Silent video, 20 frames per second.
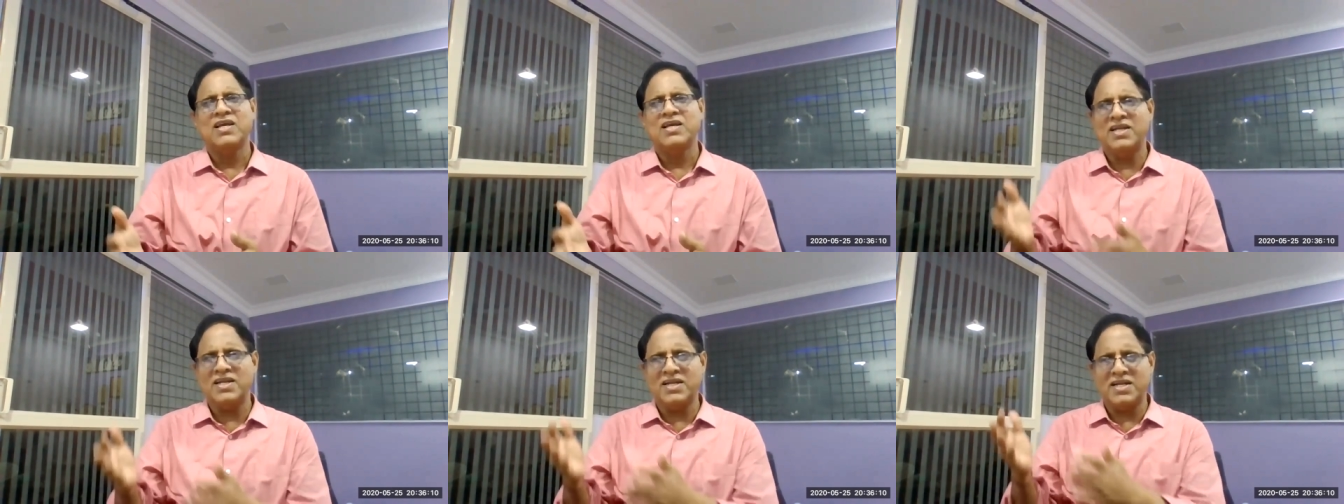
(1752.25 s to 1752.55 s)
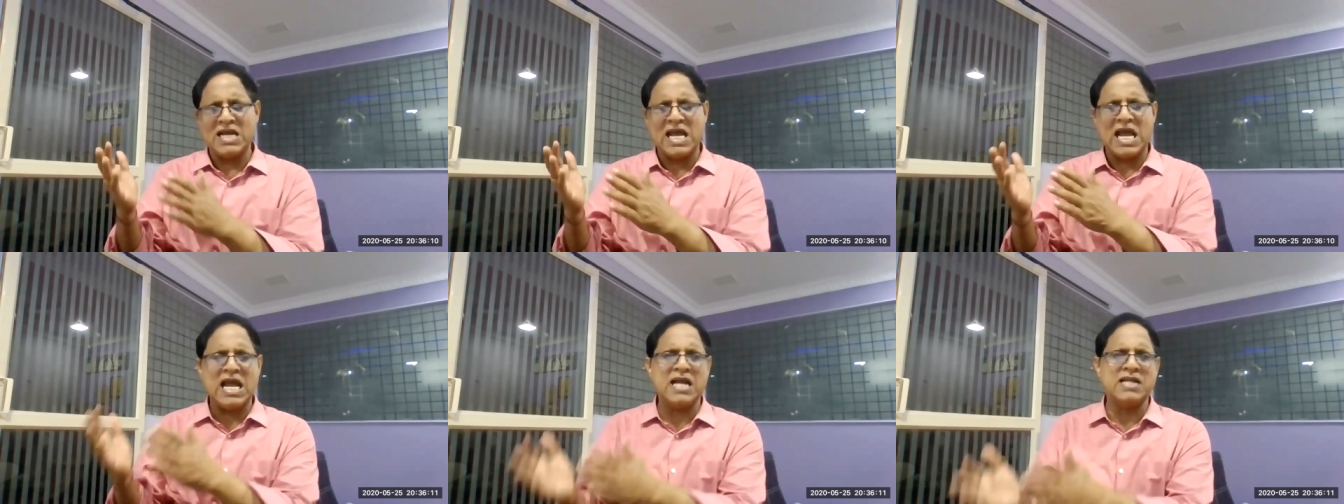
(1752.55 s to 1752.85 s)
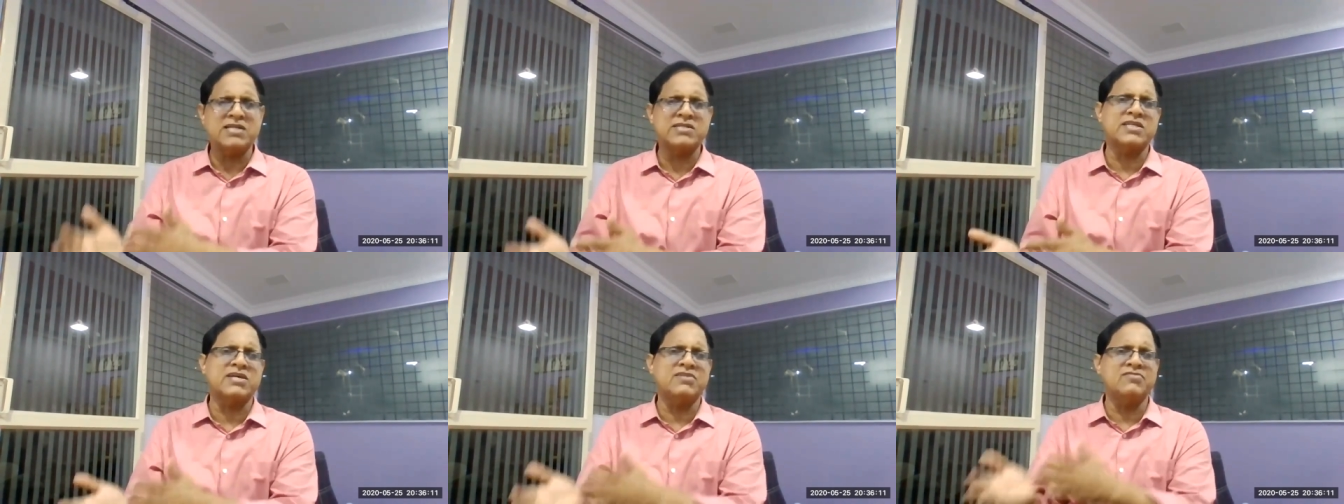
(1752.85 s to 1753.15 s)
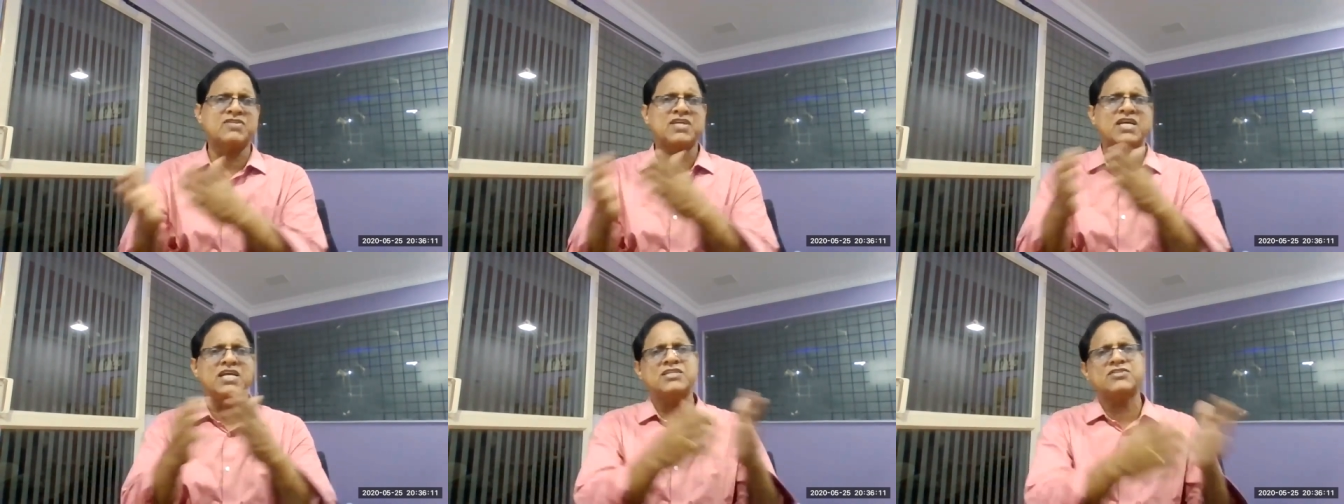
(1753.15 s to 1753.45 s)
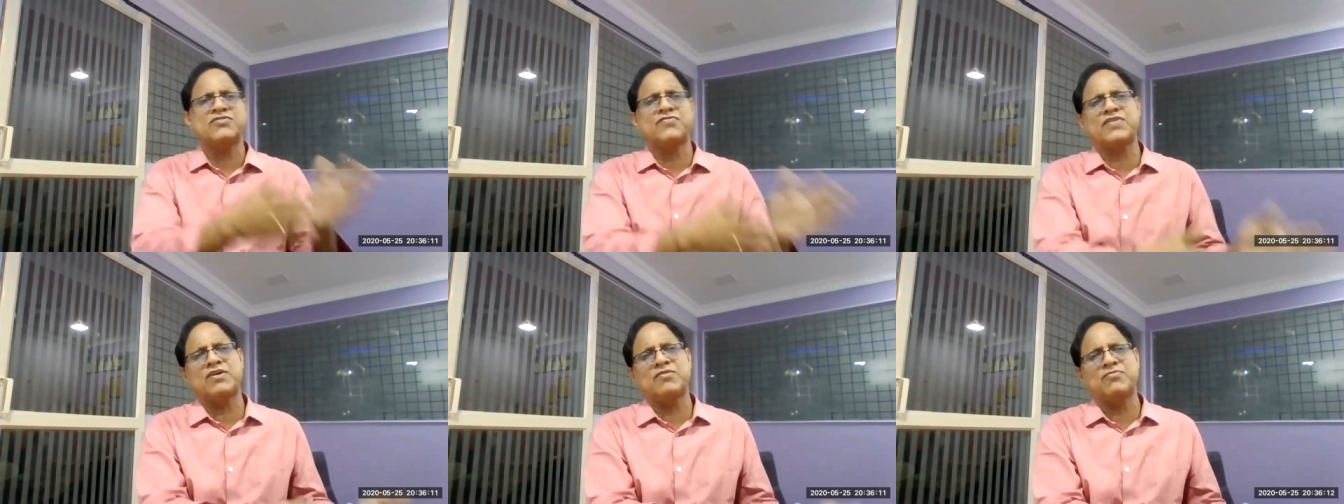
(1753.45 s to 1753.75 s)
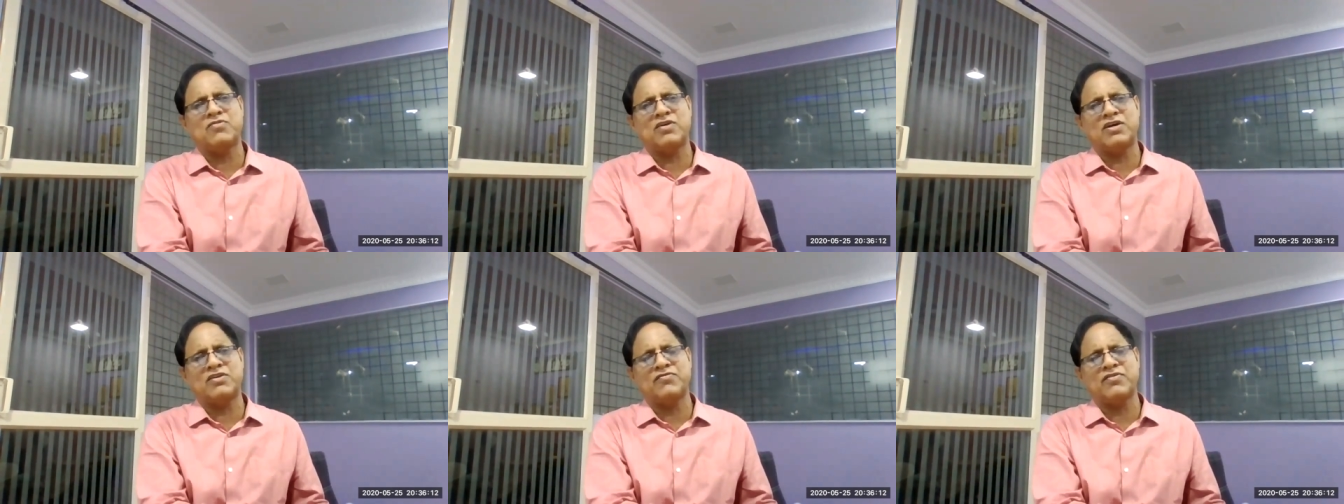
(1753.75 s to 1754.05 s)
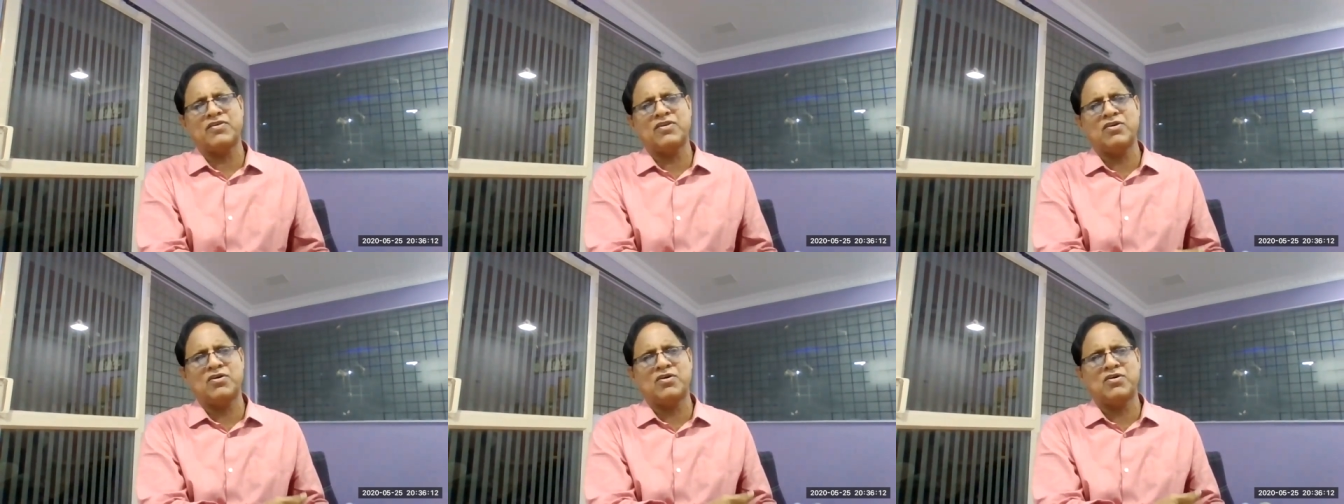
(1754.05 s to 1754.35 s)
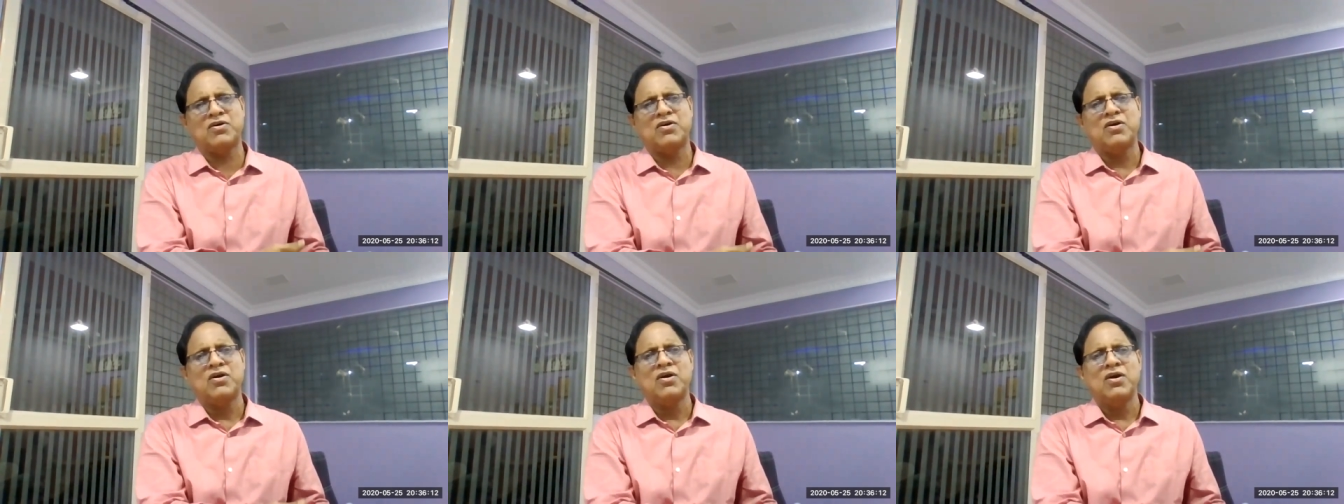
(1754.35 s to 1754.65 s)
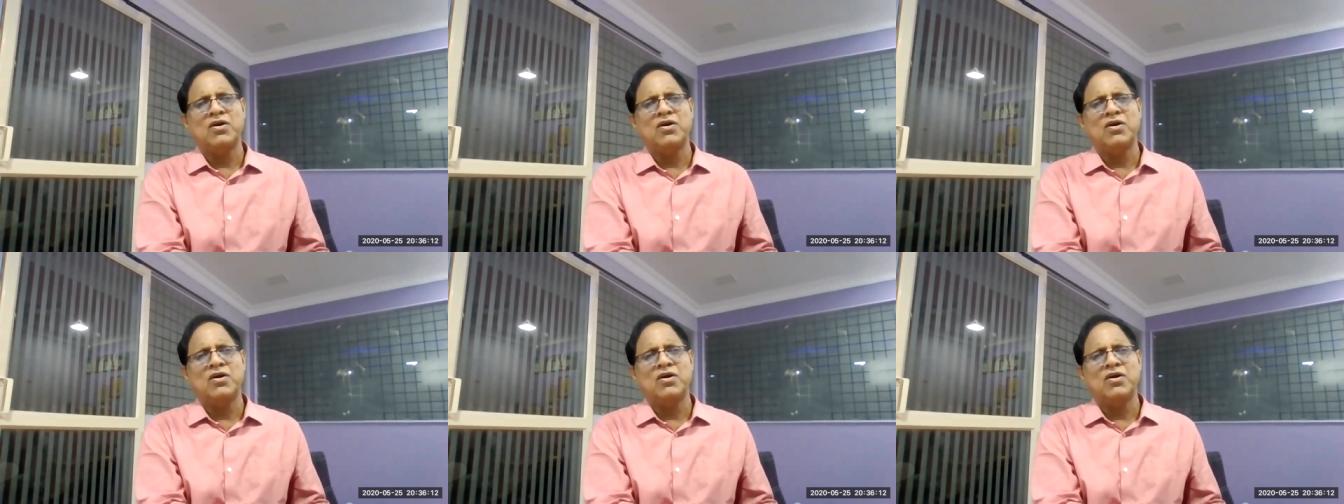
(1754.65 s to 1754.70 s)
the hands have changed from one fellow